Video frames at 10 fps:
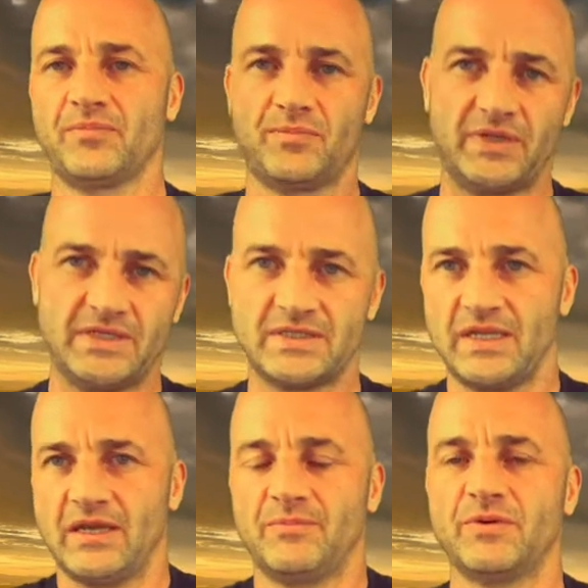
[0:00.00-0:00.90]
please
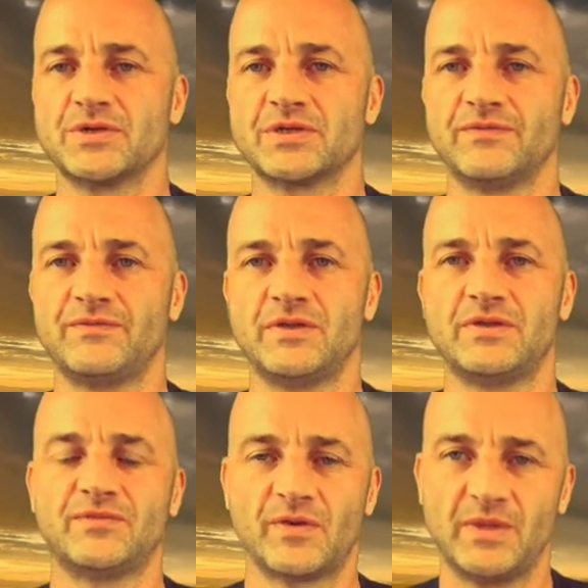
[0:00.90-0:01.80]
take a portion of food
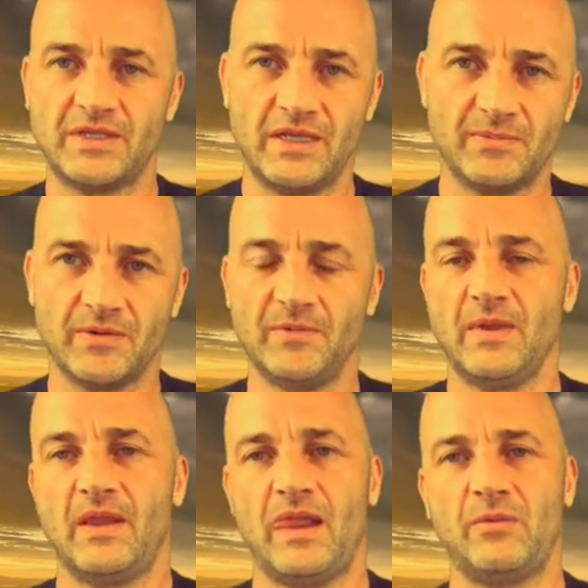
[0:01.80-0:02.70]
from the table,
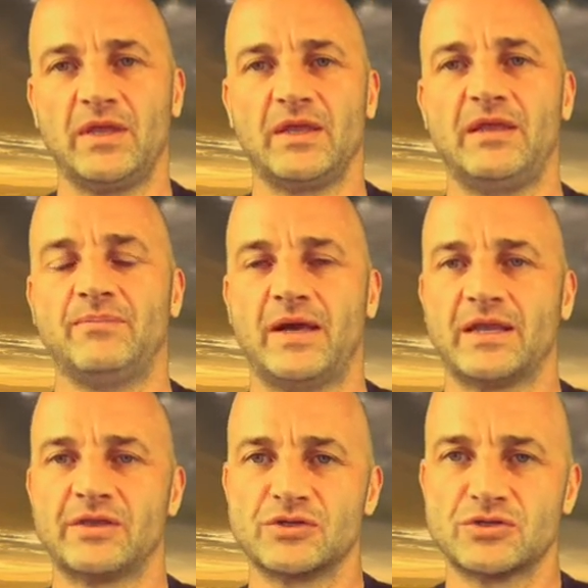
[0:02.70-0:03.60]
and we can keep
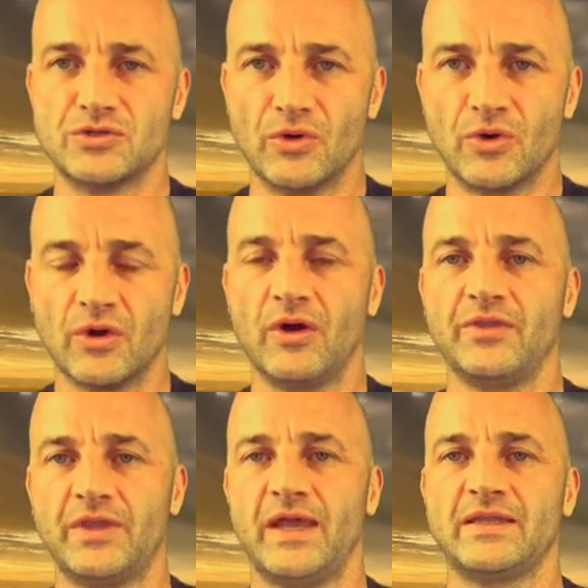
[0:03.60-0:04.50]
back, and there's no
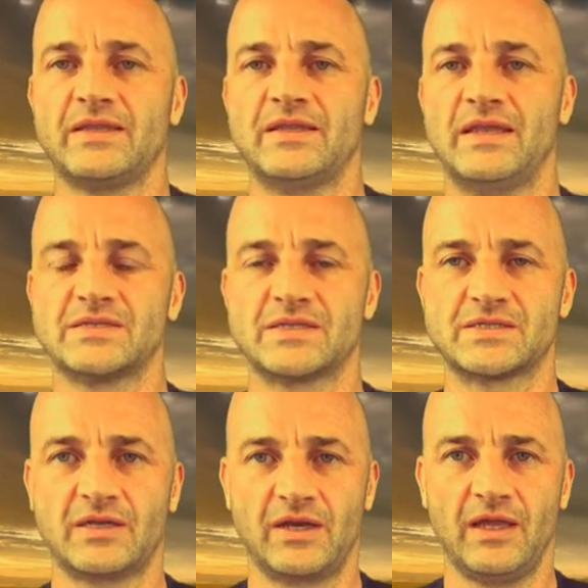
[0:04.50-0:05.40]
contact
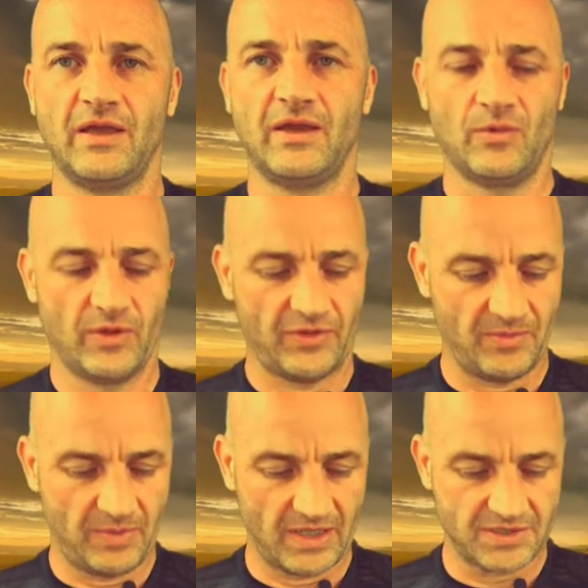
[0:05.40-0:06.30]
necessary with
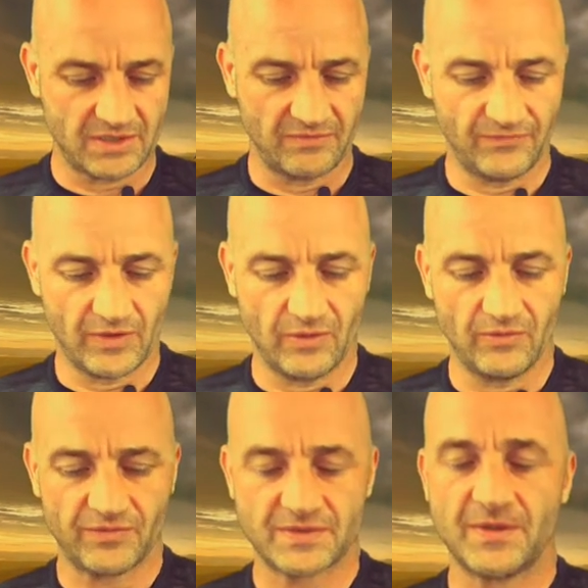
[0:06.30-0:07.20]
the person
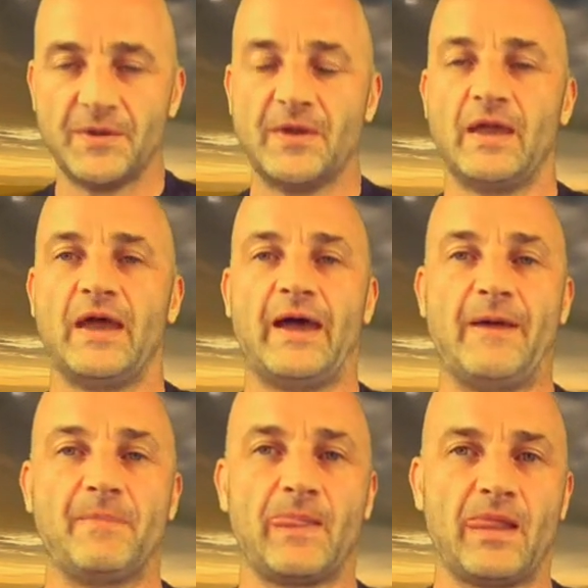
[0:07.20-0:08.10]
involved.
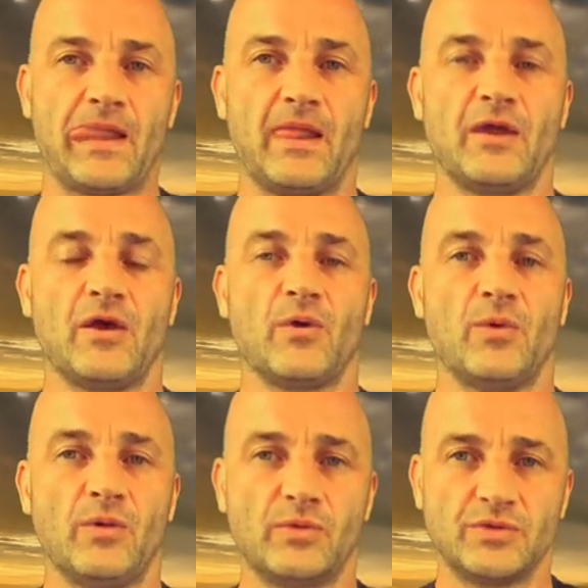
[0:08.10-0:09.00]

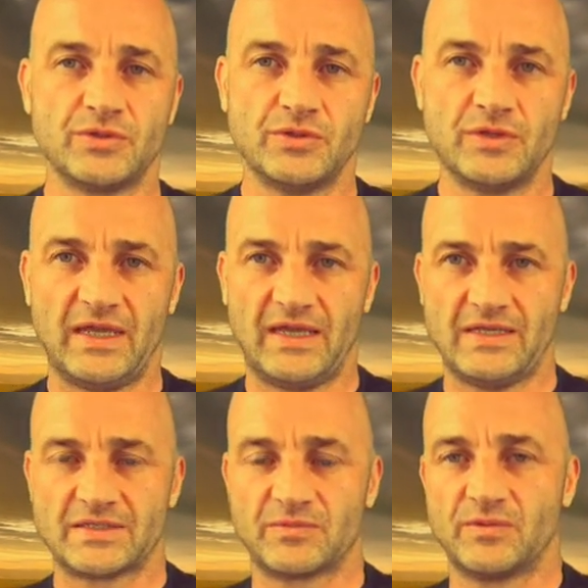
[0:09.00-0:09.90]
What we'll do
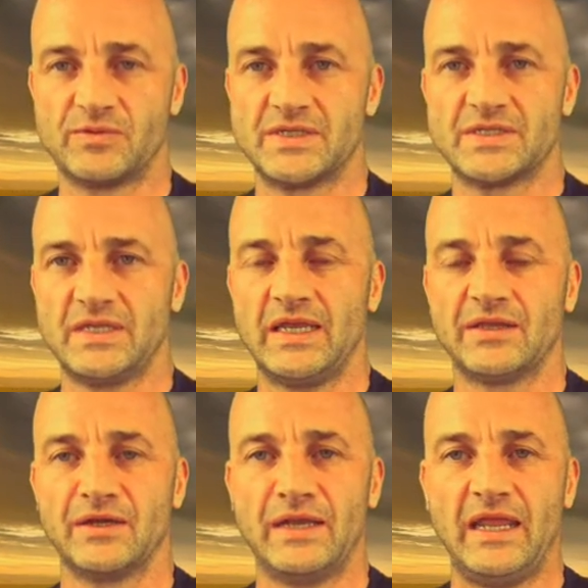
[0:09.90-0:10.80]
is we'll just take
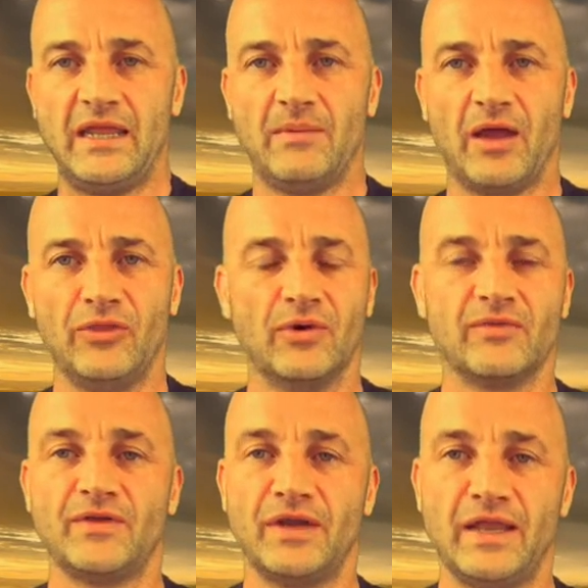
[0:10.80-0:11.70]
their name, a note
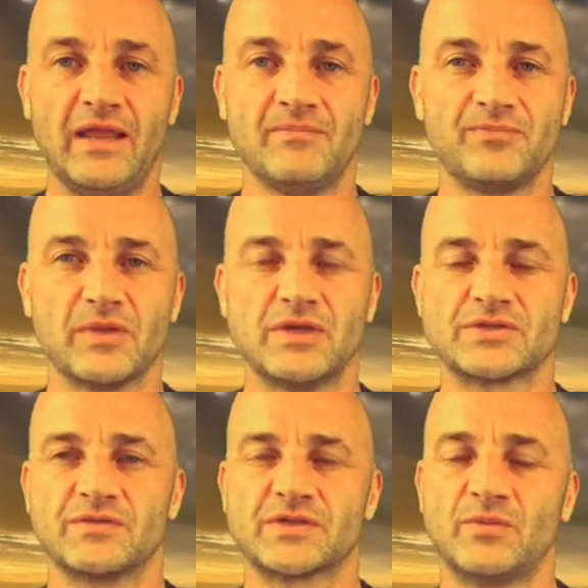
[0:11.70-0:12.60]
of their name.
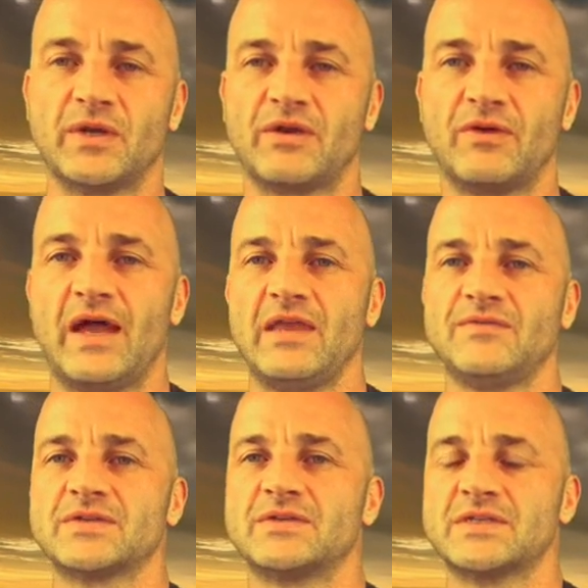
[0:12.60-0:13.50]
So if someone
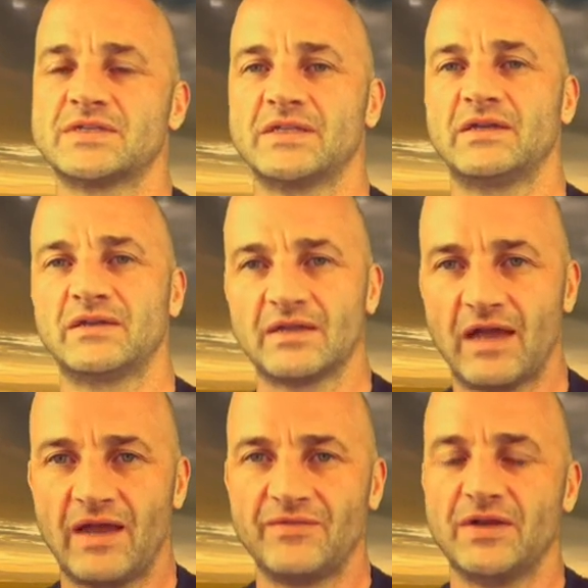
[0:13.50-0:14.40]
arrives, just say, can I
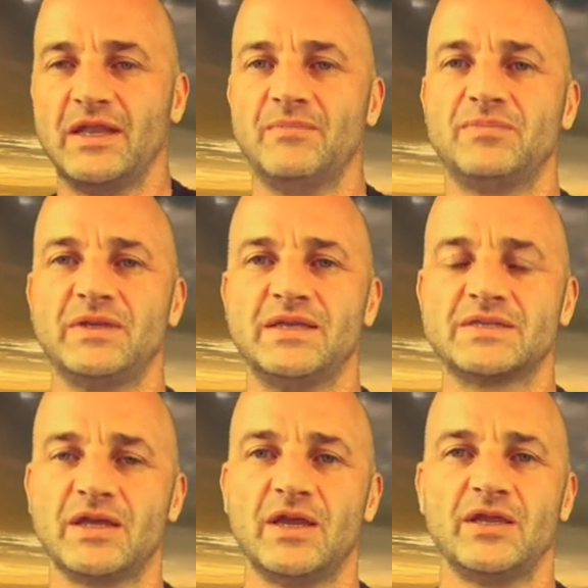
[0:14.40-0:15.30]
have your name
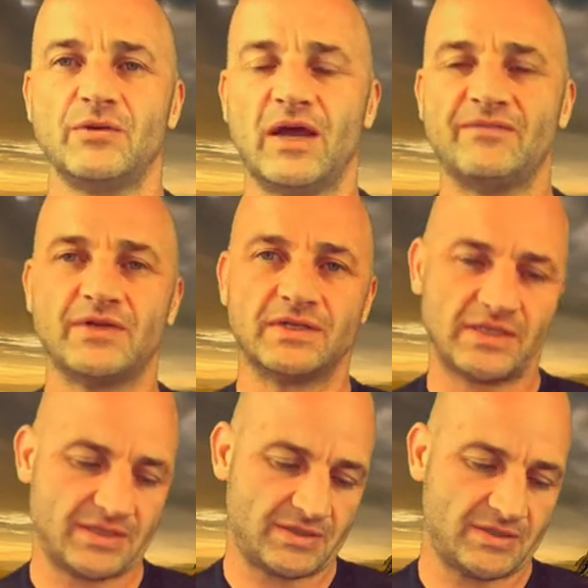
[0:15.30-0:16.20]
please? You'll have your
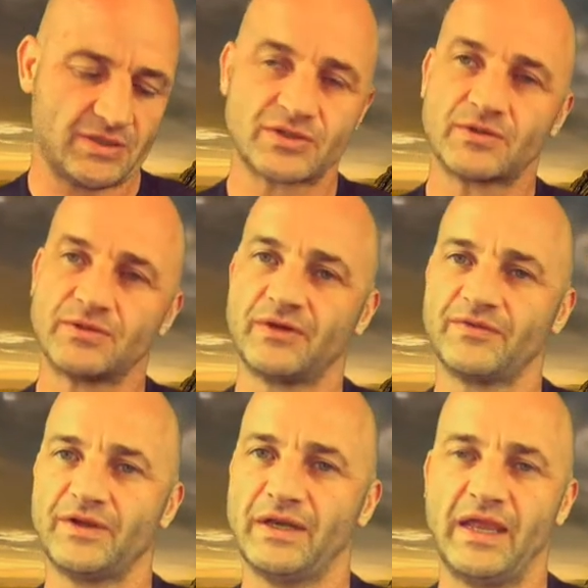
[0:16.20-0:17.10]
list, just score
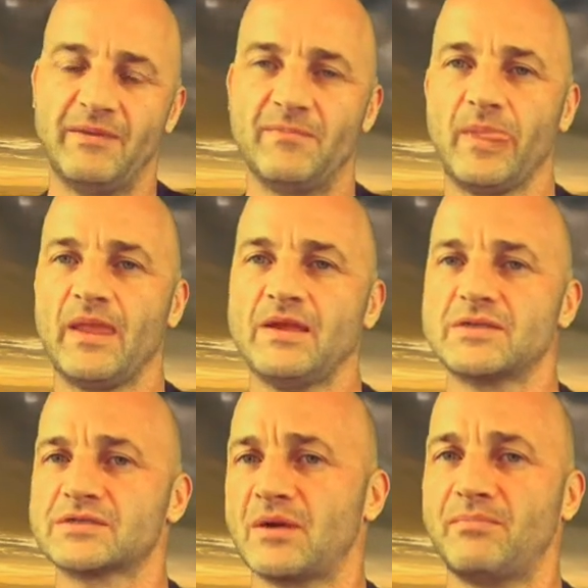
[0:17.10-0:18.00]
off their name.
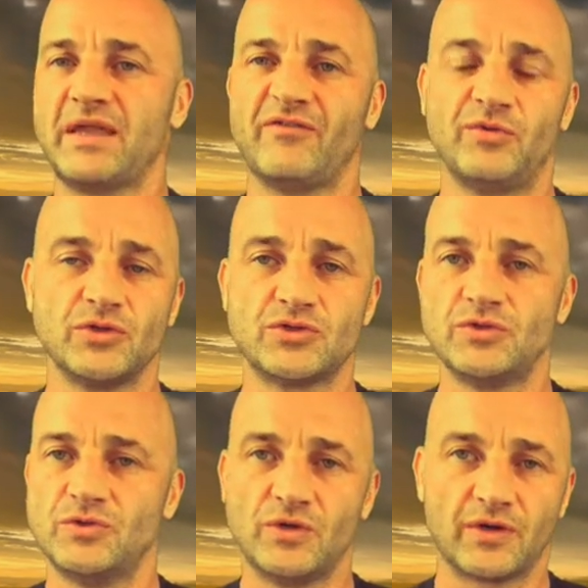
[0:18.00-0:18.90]
Some might have booked
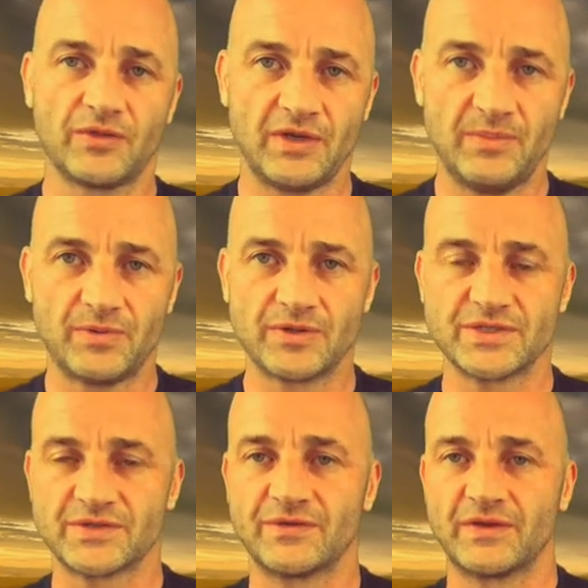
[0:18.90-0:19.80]
2 or 3
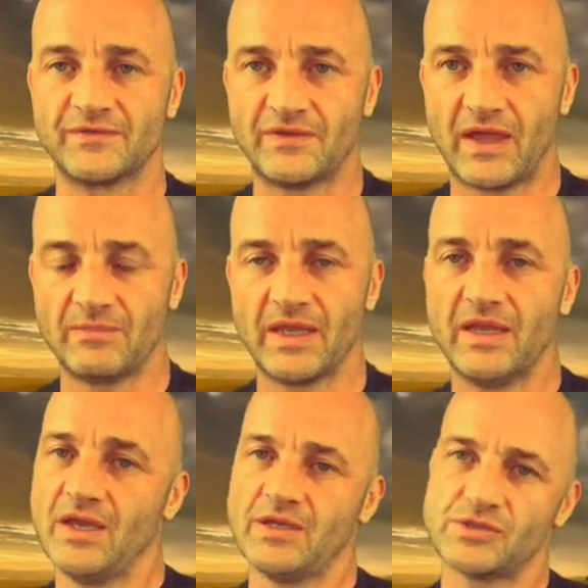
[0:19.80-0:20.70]
portions for their family.
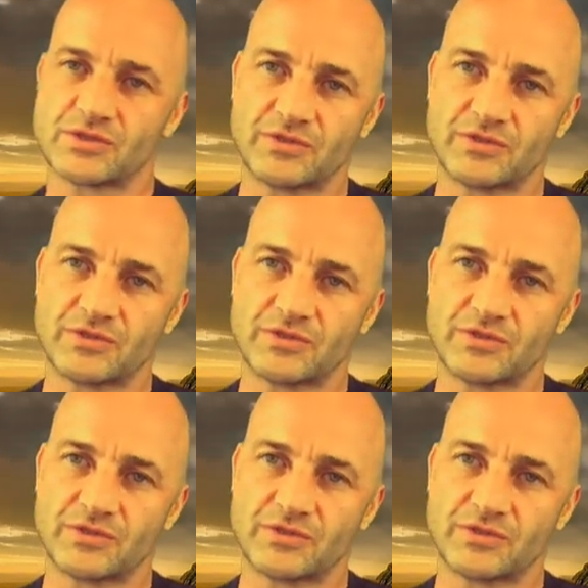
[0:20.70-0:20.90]
Just